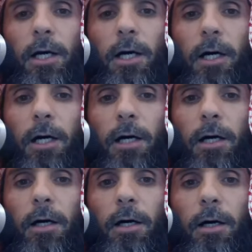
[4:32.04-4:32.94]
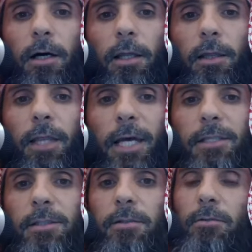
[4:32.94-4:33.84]

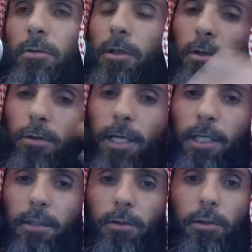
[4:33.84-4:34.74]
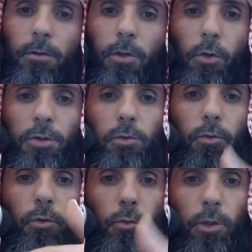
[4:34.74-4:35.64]
that's like those
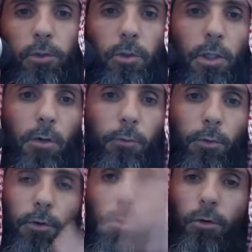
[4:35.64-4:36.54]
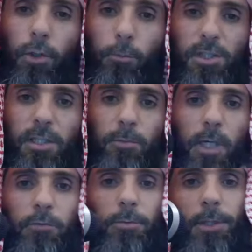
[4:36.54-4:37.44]
who want to overthrow the Muslim
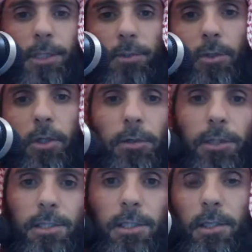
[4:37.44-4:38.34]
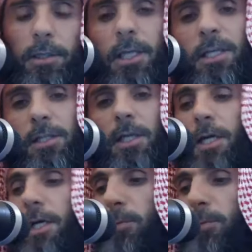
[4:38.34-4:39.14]
government and all these things.